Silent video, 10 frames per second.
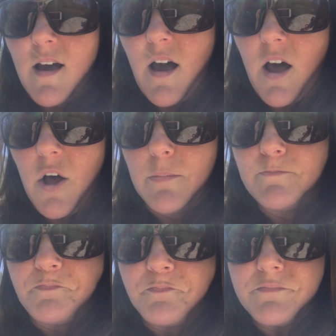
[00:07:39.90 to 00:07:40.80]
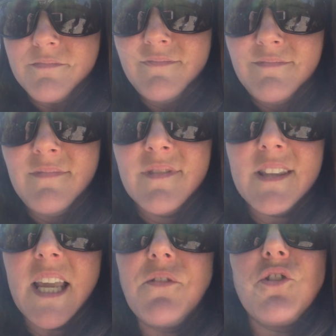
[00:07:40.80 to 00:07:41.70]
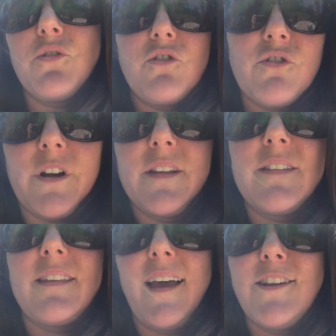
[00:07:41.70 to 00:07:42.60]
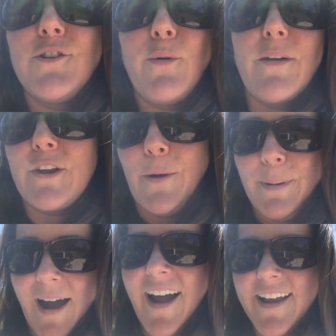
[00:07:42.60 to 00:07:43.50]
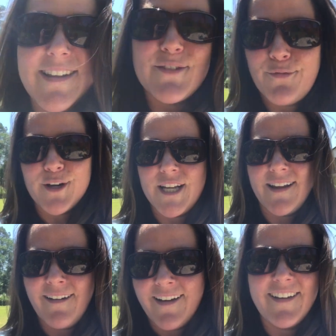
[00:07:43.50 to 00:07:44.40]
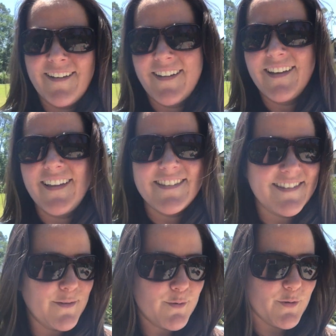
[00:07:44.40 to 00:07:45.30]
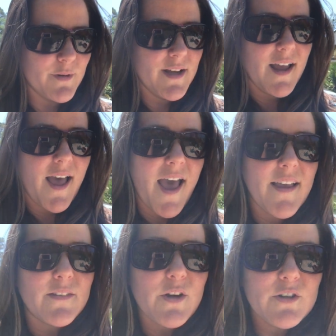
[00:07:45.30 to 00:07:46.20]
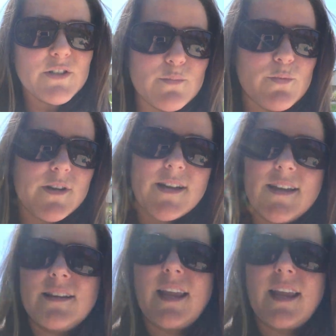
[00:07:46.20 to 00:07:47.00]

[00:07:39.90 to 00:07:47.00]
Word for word: um, that gives you nutrients that you don't have to go buy. It's free. It's so cool. So here is one